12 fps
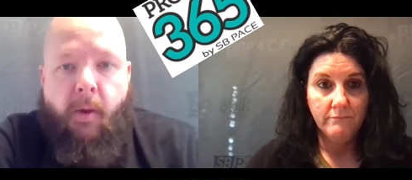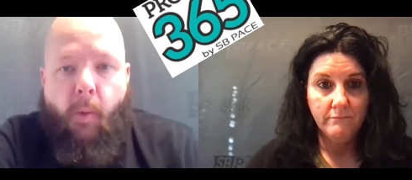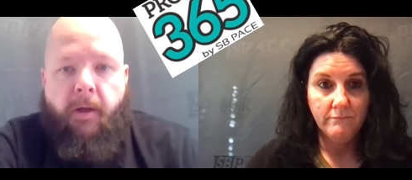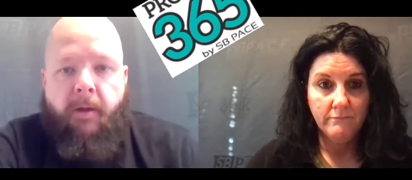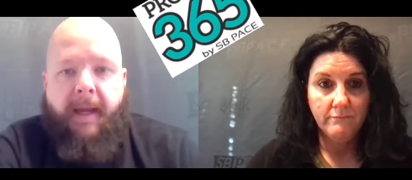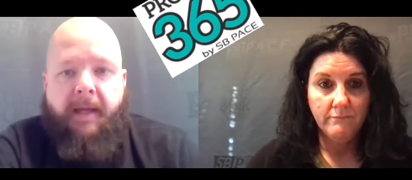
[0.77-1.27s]

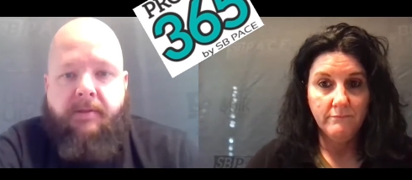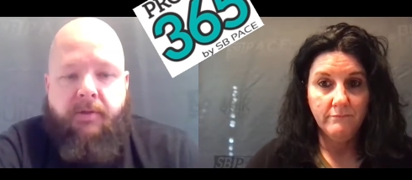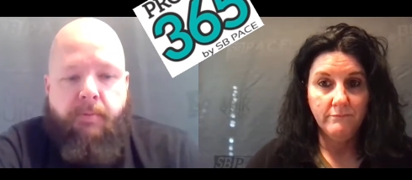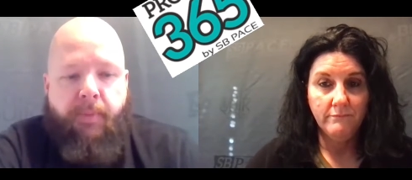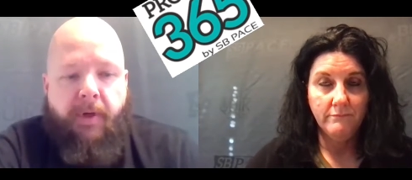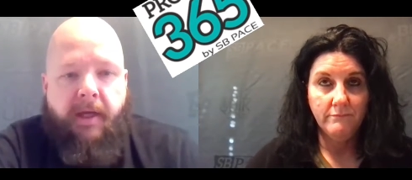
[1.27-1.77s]
Speaker 1: Welcome back
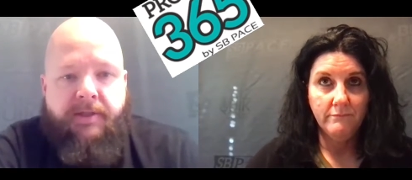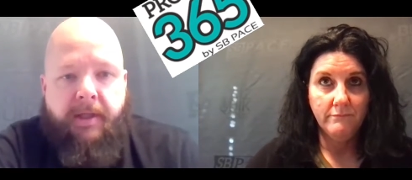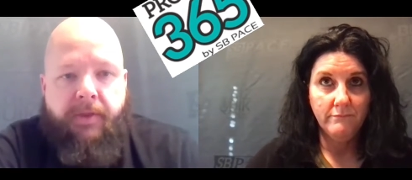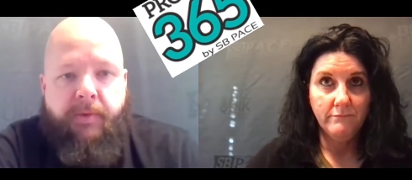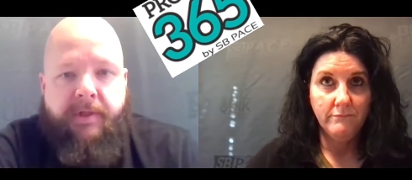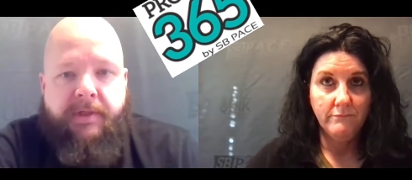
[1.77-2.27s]
to
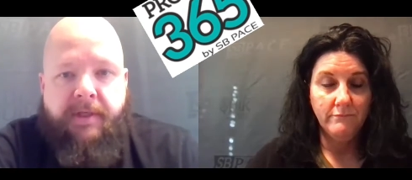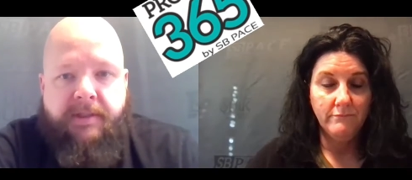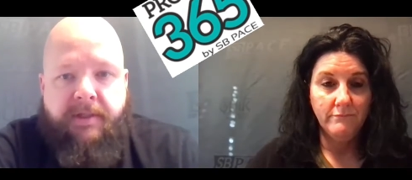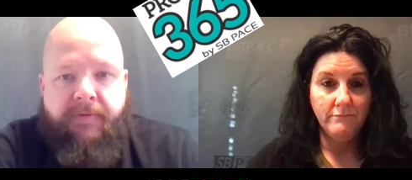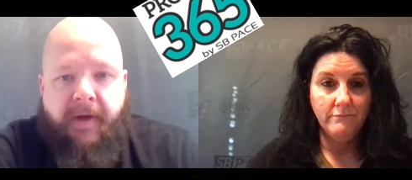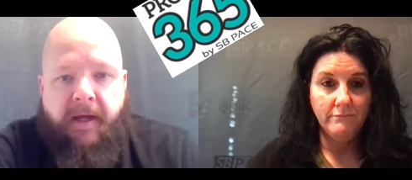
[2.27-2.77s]
Project
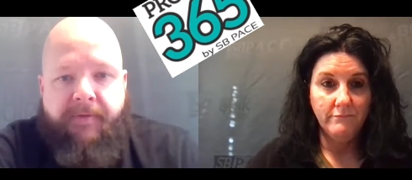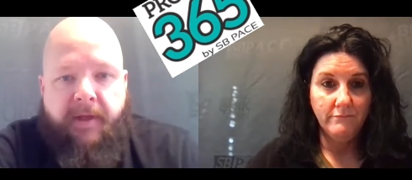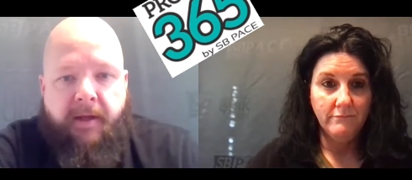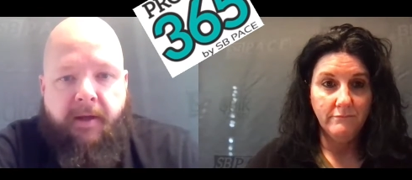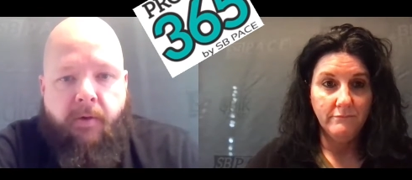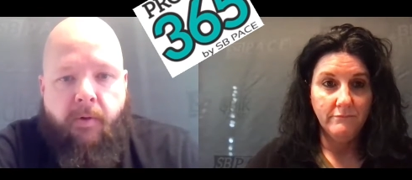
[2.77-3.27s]
365. You
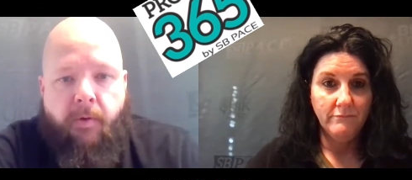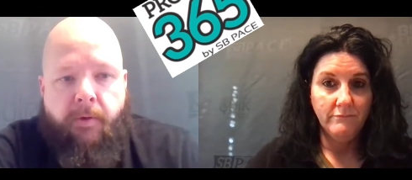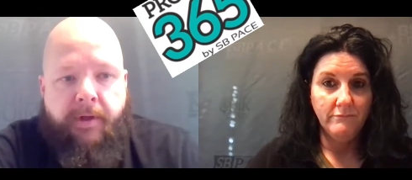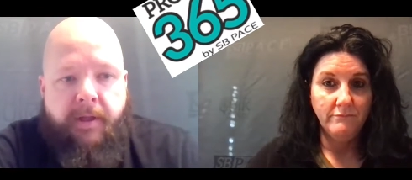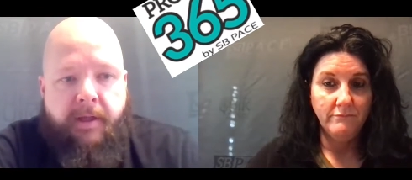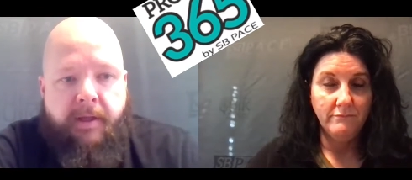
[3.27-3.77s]
got
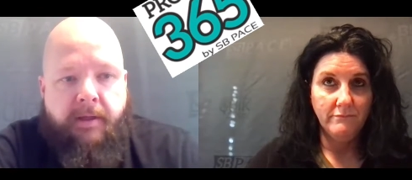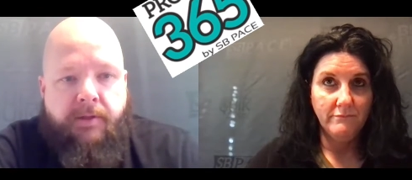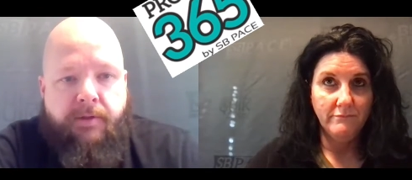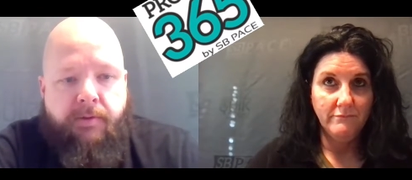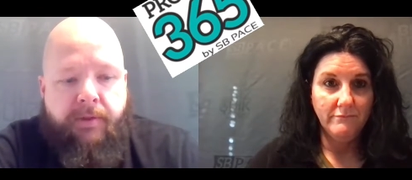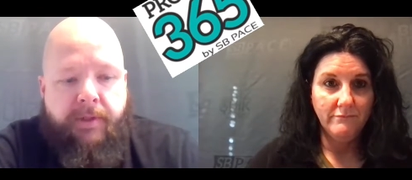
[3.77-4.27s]
Corey and
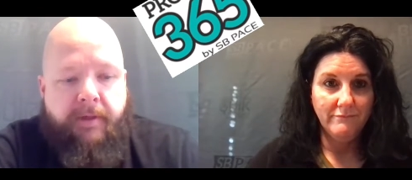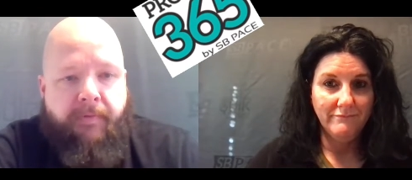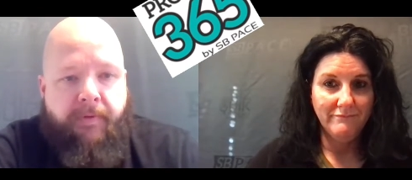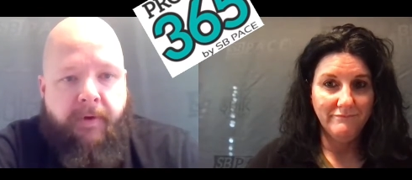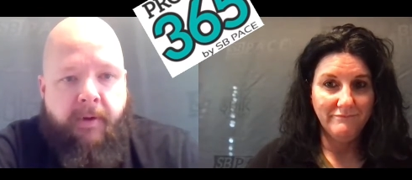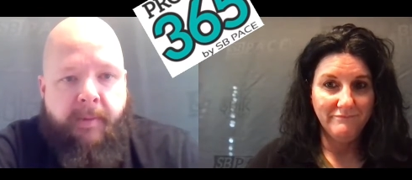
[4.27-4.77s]
Julie
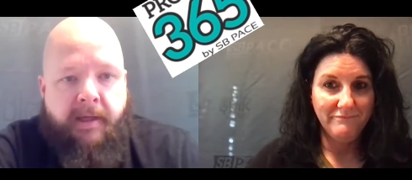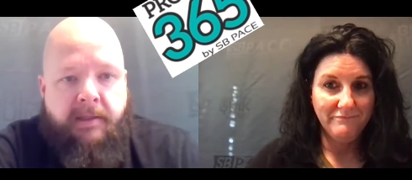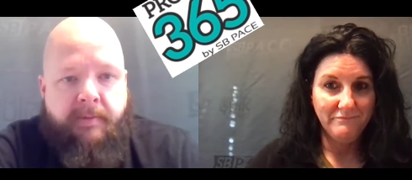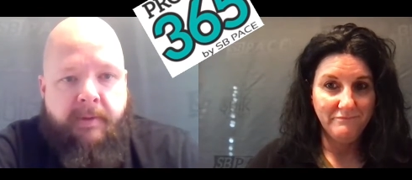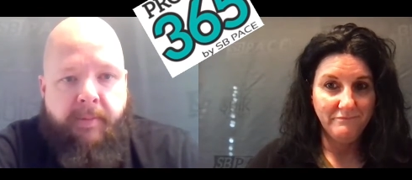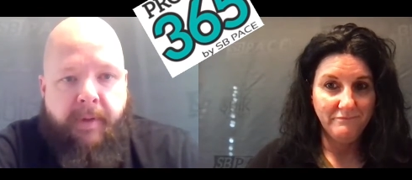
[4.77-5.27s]
from
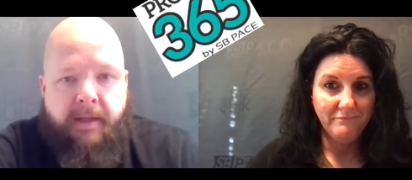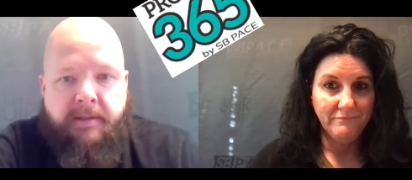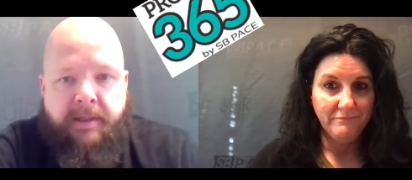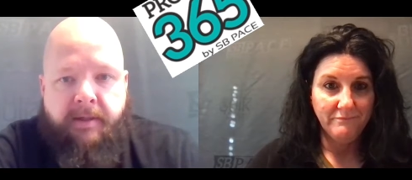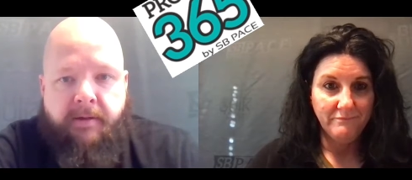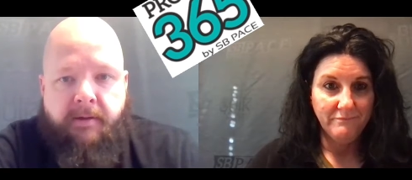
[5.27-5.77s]
SB
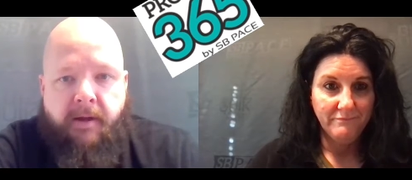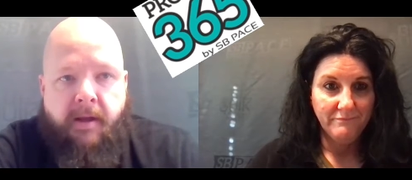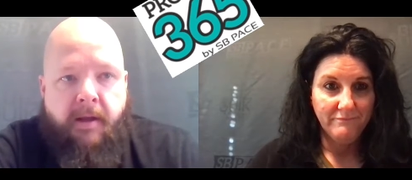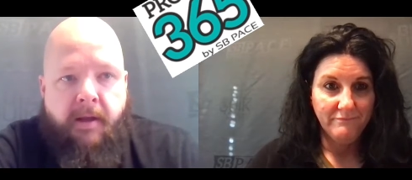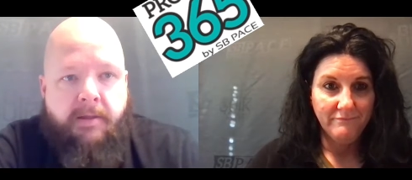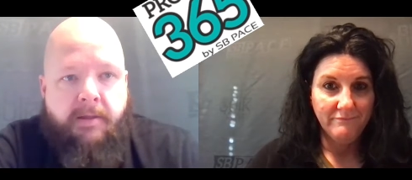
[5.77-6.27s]
Pace here
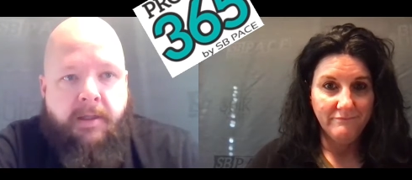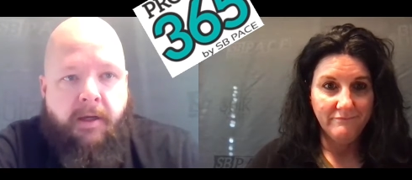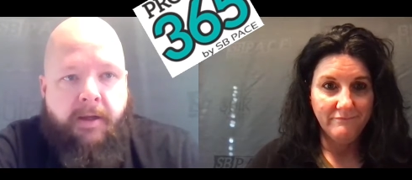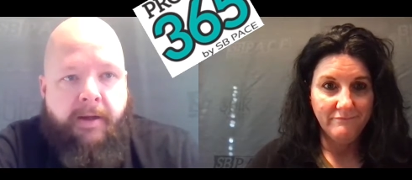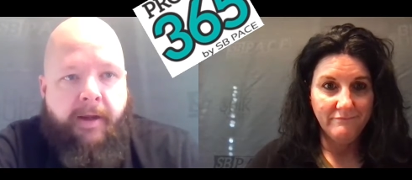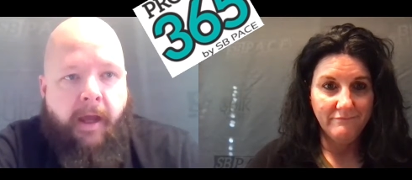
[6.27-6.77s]

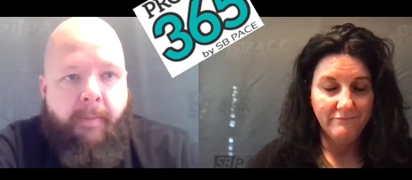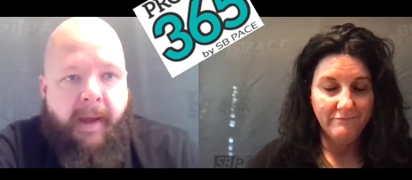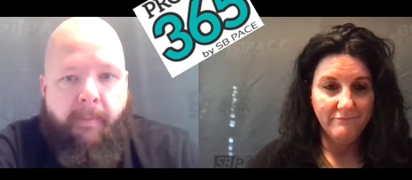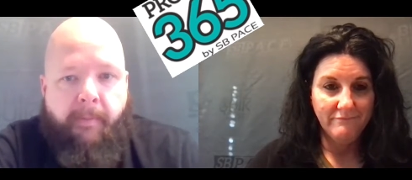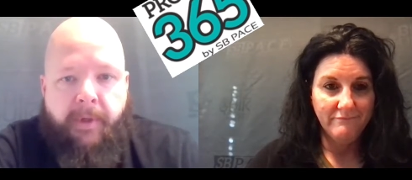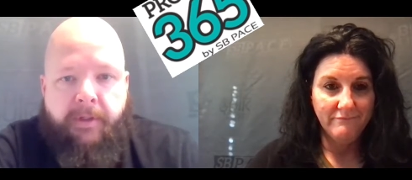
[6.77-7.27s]
talking
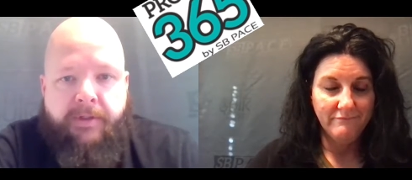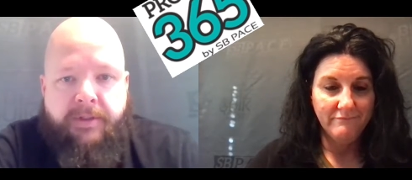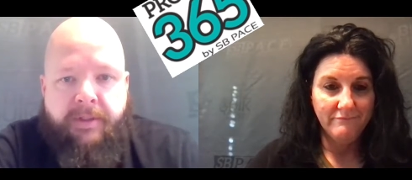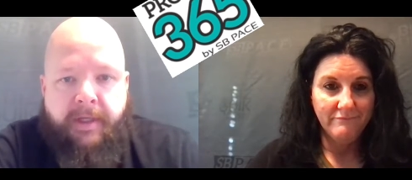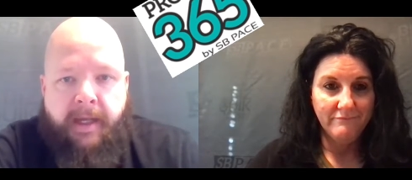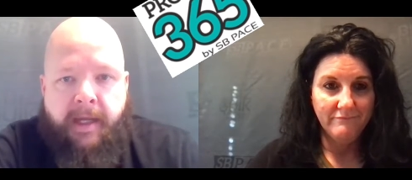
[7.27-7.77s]
about
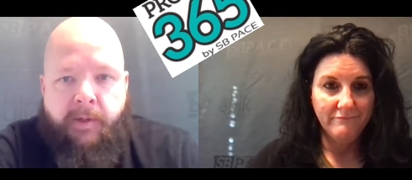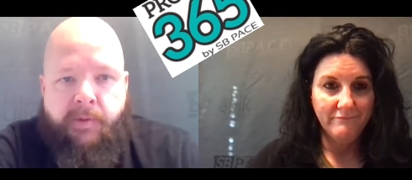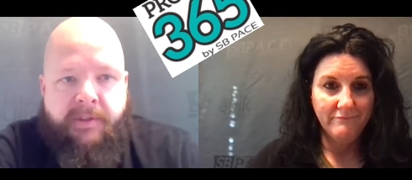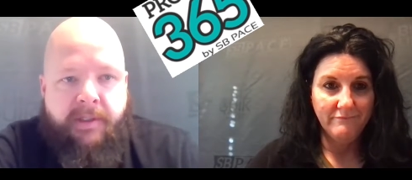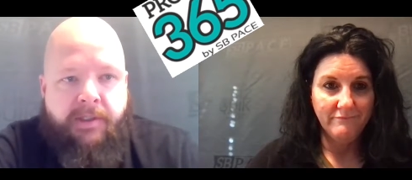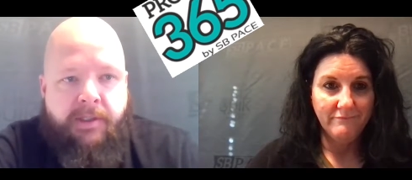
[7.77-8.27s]
mergers and
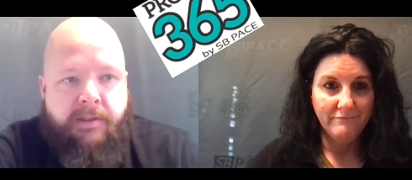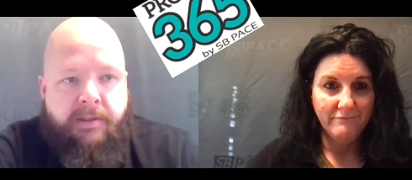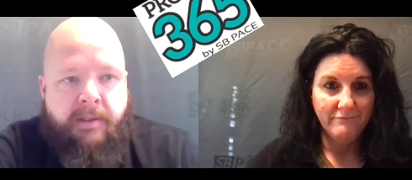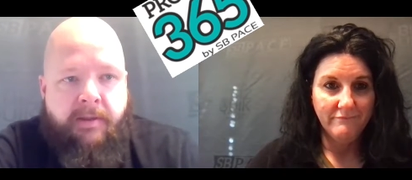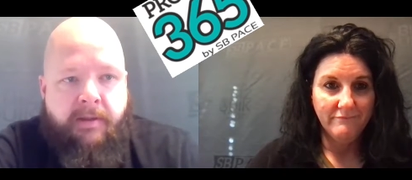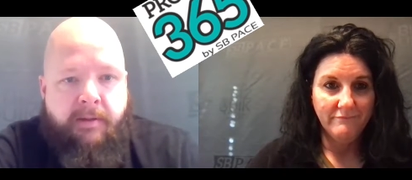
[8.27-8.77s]

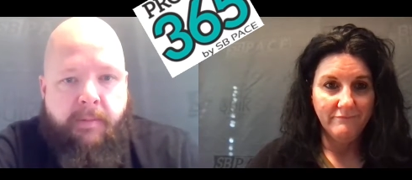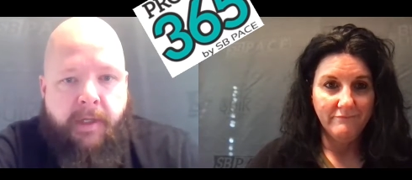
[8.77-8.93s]
acquisitions in the